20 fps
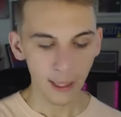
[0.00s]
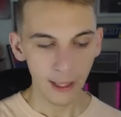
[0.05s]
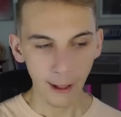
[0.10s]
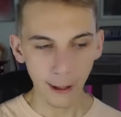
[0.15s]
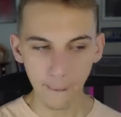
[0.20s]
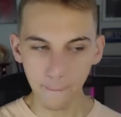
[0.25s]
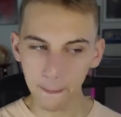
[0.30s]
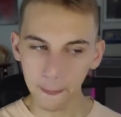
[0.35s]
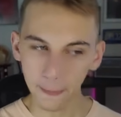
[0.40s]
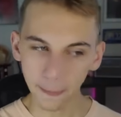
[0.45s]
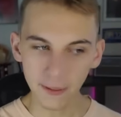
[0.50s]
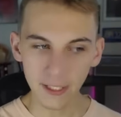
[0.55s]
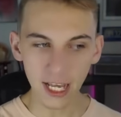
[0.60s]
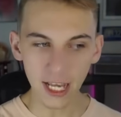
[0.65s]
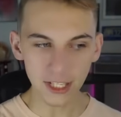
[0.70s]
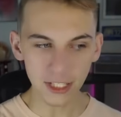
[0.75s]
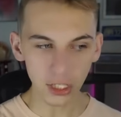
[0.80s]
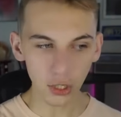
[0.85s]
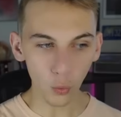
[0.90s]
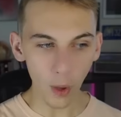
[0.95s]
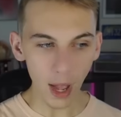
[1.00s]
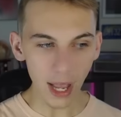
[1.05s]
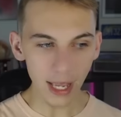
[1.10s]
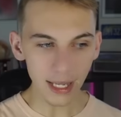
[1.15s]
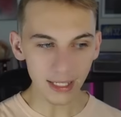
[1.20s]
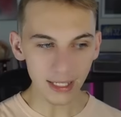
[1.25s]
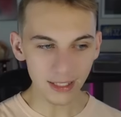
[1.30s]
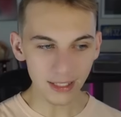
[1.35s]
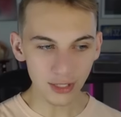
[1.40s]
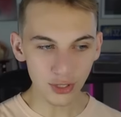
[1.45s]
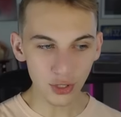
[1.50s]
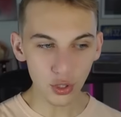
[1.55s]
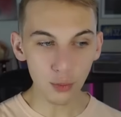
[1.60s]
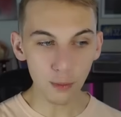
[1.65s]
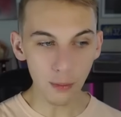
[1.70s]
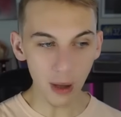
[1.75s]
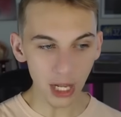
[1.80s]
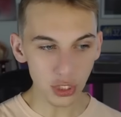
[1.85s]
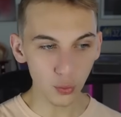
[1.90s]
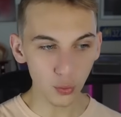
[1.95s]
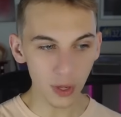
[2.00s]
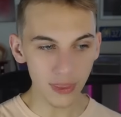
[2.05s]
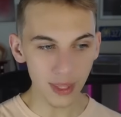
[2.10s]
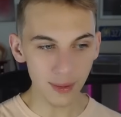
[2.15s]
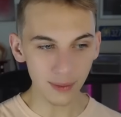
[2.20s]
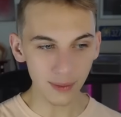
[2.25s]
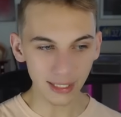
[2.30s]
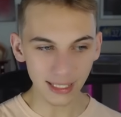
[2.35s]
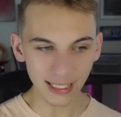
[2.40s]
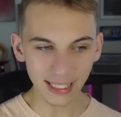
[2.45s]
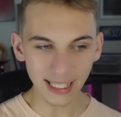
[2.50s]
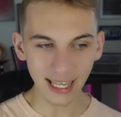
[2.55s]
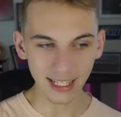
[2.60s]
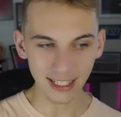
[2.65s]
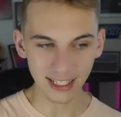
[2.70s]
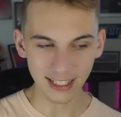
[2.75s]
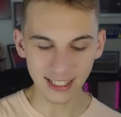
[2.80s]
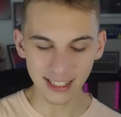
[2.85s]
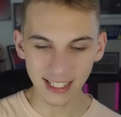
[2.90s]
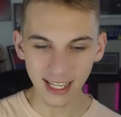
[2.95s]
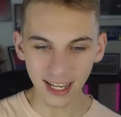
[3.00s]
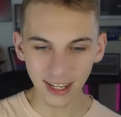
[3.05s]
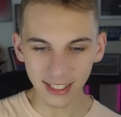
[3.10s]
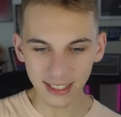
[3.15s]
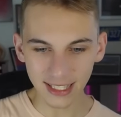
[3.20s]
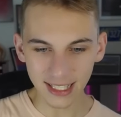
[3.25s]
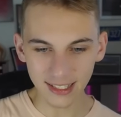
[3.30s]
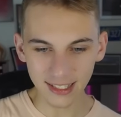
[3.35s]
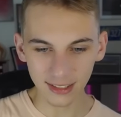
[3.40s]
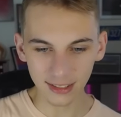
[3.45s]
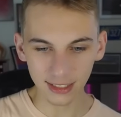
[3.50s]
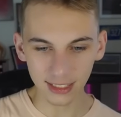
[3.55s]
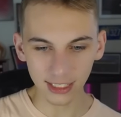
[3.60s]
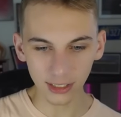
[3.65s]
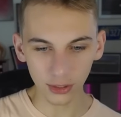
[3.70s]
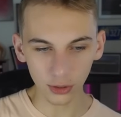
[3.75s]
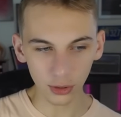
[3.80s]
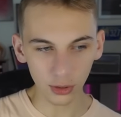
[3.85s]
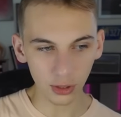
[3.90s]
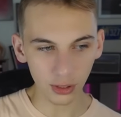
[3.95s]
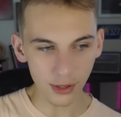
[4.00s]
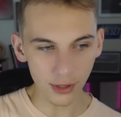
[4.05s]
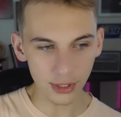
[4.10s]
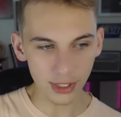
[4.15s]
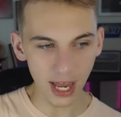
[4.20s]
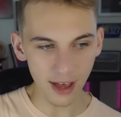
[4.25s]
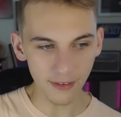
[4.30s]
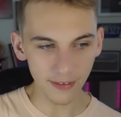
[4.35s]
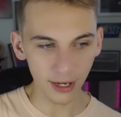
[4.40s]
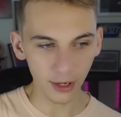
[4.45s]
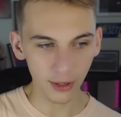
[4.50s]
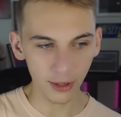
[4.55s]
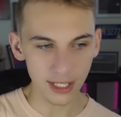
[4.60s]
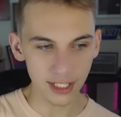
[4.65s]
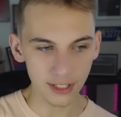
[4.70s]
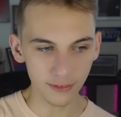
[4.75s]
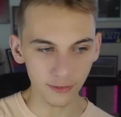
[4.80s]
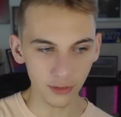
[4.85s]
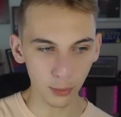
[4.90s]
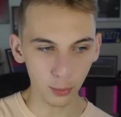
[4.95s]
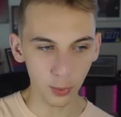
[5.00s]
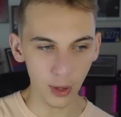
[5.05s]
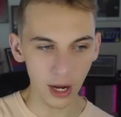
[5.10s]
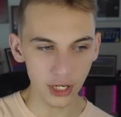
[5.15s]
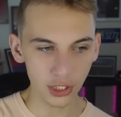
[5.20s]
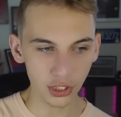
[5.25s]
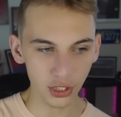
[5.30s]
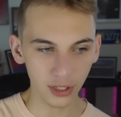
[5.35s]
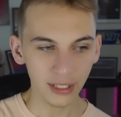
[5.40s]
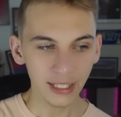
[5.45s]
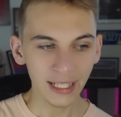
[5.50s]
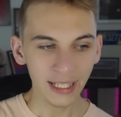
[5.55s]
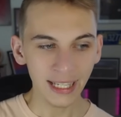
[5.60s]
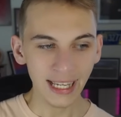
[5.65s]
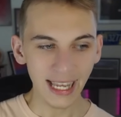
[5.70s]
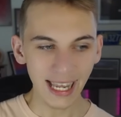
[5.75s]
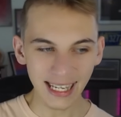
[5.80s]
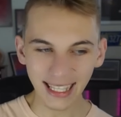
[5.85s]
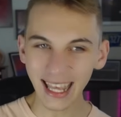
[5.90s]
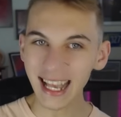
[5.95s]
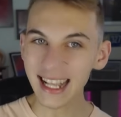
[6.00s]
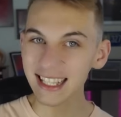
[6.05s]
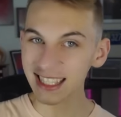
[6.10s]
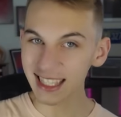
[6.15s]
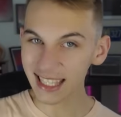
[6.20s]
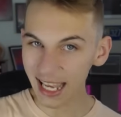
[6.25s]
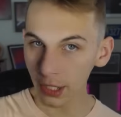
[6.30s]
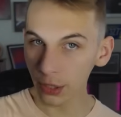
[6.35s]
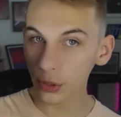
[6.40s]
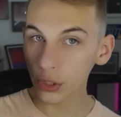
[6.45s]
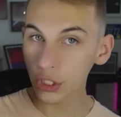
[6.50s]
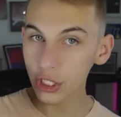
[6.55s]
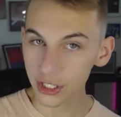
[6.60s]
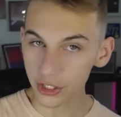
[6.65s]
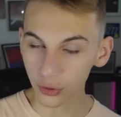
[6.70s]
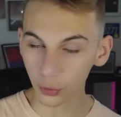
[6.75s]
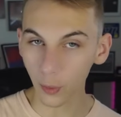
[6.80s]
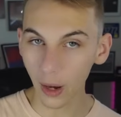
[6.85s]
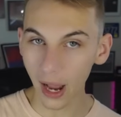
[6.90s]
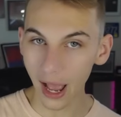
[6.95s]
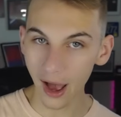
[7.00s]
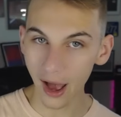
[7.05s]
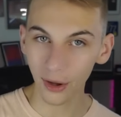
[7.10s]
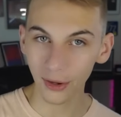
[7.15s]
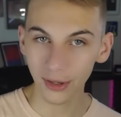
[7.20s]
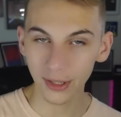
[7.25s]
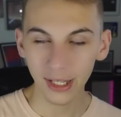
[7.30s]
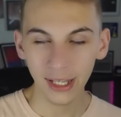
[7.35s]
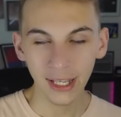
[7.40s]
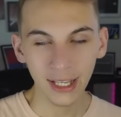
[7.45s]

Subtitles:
Doesn't quite do much with it, but again, you see how you get these little closed off areas of low pressure, indicates the energy is around.